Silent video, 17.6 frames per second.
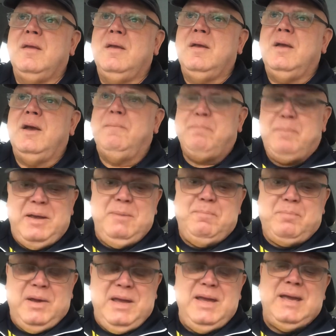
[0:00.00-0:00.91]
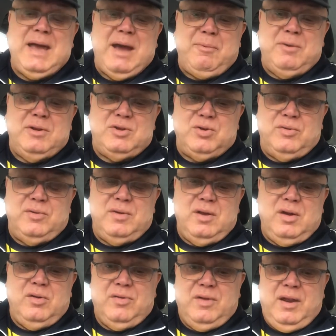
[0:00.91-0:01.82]
BP garage on
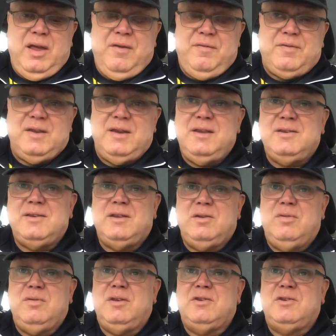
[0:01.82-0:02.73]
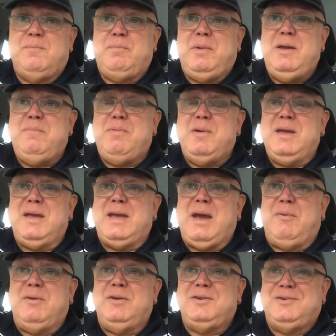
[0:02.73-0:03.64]
the left, and he said, "Look, there's a BP
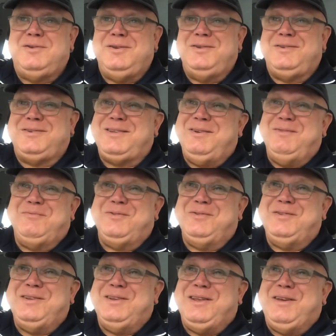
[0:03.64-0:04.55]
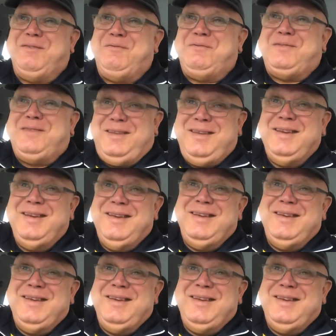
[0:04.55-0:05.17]
garage just over on the left."